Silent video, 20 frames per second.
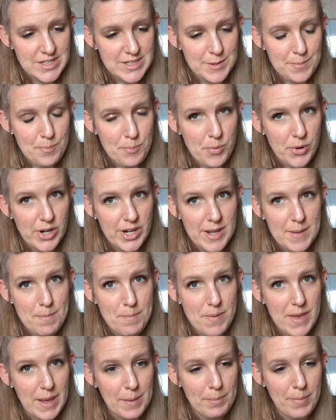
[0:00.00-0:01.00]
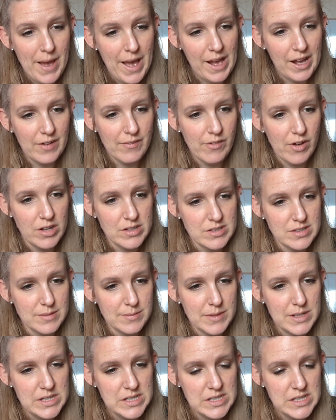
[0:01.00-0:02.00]
a pretty big bag of
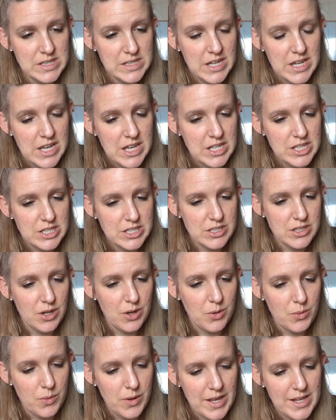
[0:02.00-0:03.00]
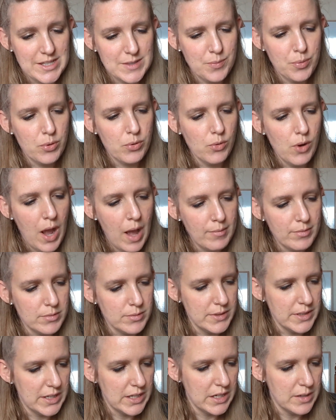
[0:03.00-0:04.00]
awesomeness. So it's
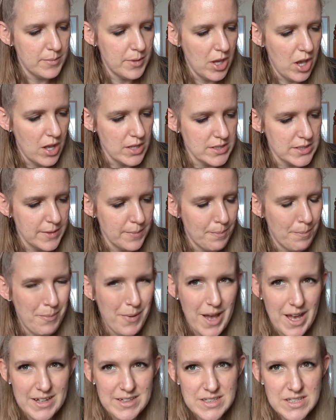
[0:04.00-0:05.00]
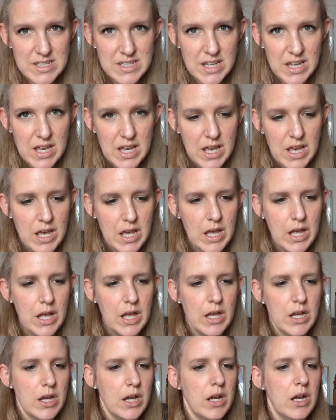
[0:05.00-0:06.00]
probably going to be awesome, but
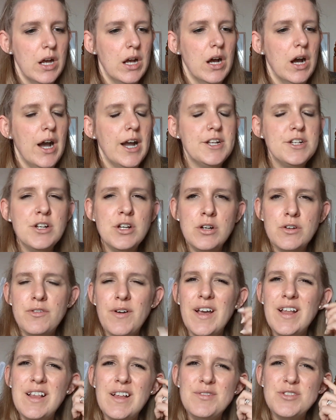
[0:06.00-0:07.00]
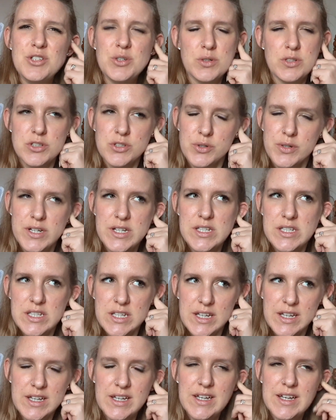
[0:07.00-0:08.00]
I don't know if I love short stories
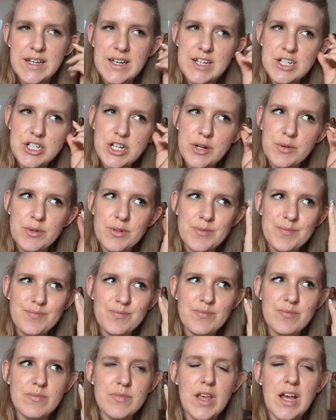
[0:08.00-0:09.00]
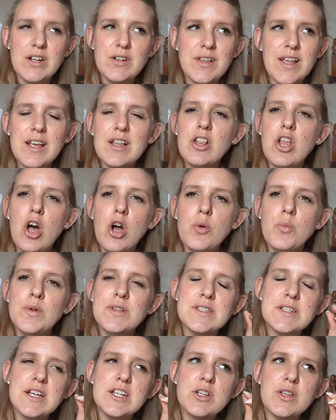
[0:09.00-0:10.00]
in general. I don't like long
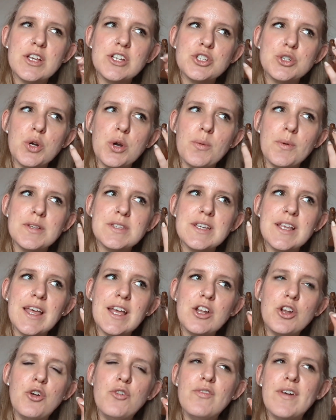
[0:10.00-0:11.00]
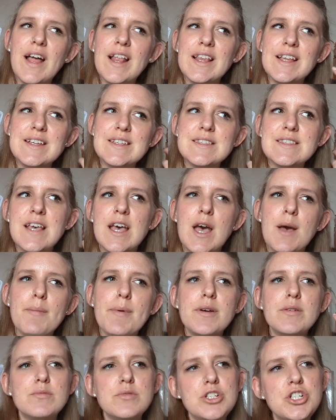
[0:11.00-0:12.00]
ones, I don't like short ones. I like novellas,
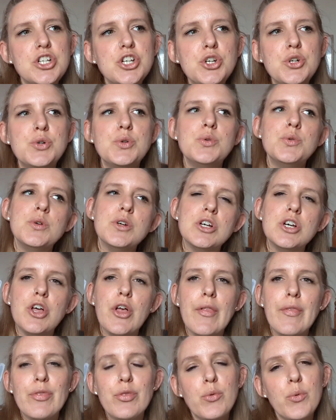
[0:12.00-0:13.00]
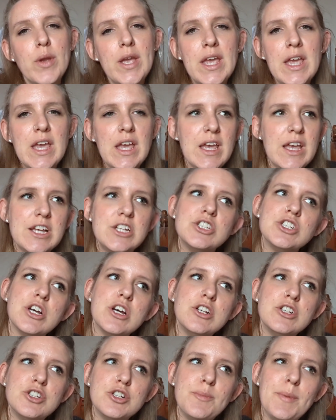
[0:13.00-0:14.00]
about 2-3-ish
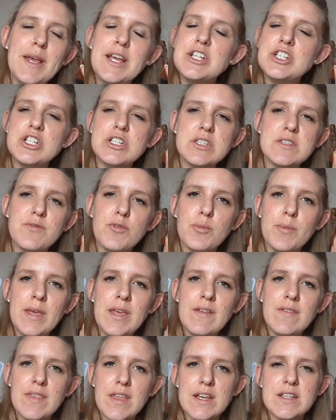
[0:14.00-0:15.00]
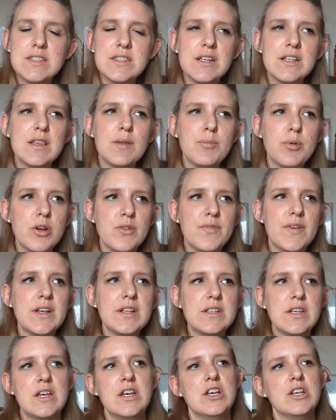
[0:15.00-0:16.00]
hundred pages for me. That's like the
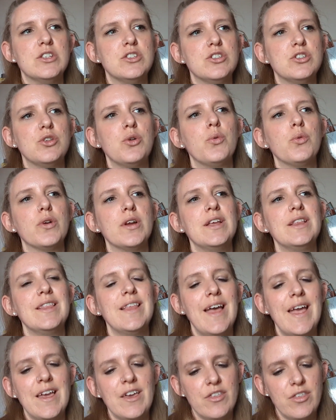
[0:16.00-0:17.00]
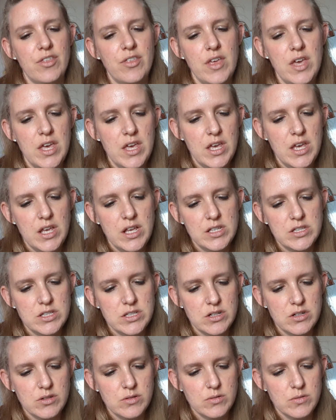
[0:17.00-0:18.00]
perfect story length.
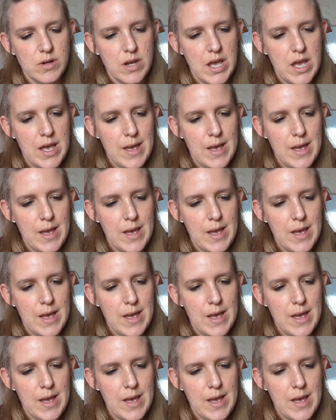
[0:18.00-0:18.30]
So